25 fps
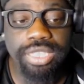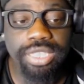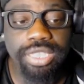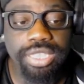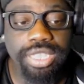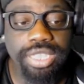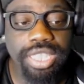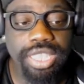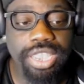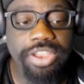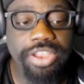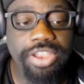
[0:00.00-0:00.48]

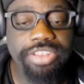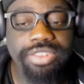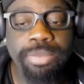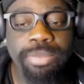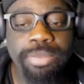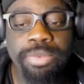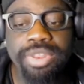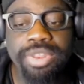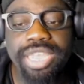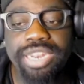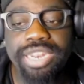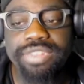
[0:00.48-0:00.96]
I guess I'm
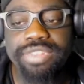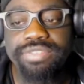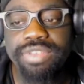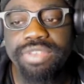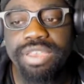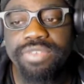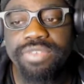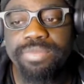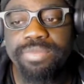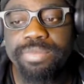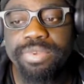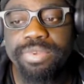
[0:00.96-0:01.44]
gonna like this
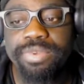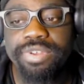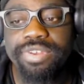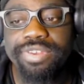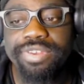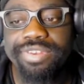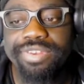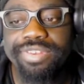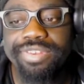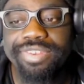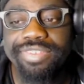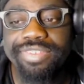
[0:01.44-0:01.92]
song from
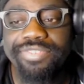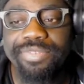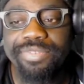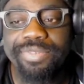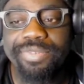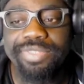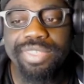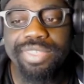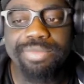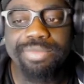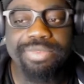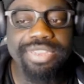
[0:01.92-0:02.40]
her, from
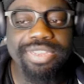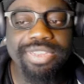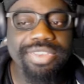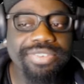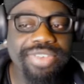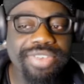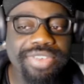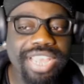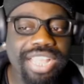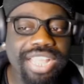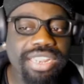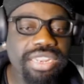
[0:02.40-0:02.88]
the thumbnail.
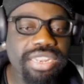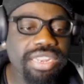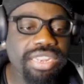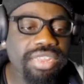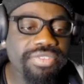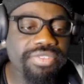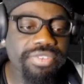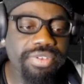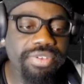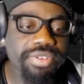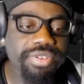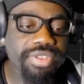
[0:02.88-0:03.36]
I
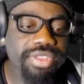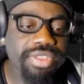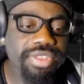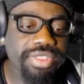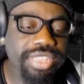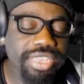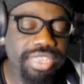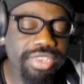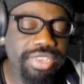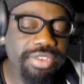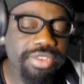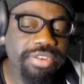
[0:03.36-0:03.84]
love a,
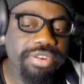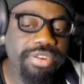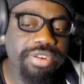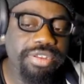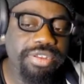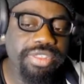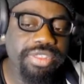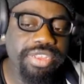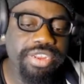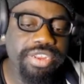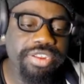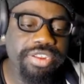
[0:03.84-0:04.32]
like,
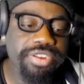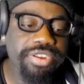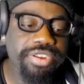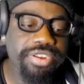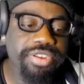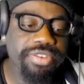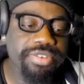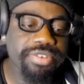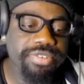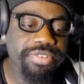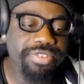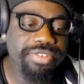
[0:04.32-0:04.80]
curly hair
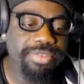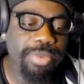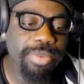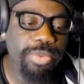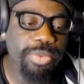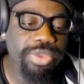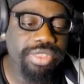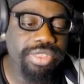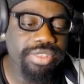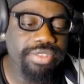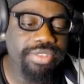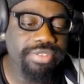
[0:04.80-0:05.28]
girls are my
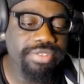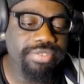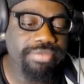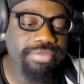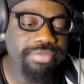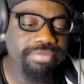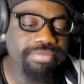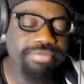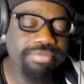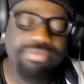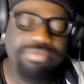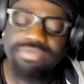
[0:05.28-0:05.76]
weakness.
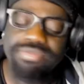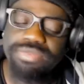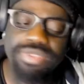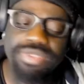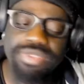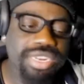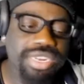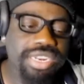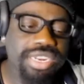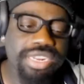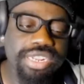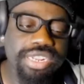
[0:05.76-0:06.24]

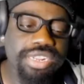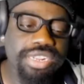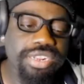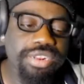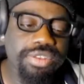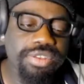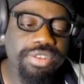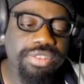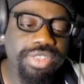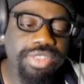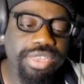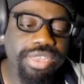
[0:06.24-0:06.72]
I didn't need
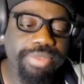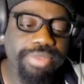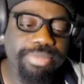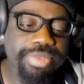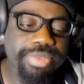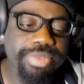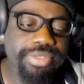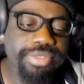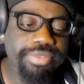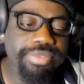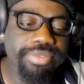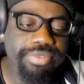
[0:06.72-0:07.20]
to know that,
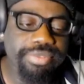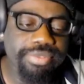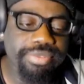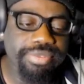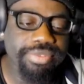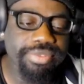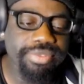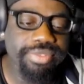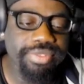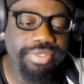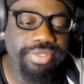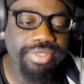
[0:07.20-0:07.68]
but
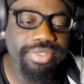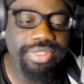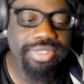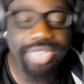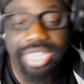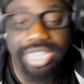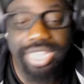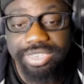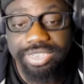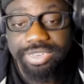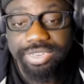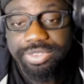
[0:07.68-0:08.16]

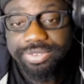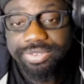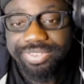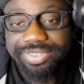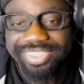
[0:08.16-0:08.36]
now you do.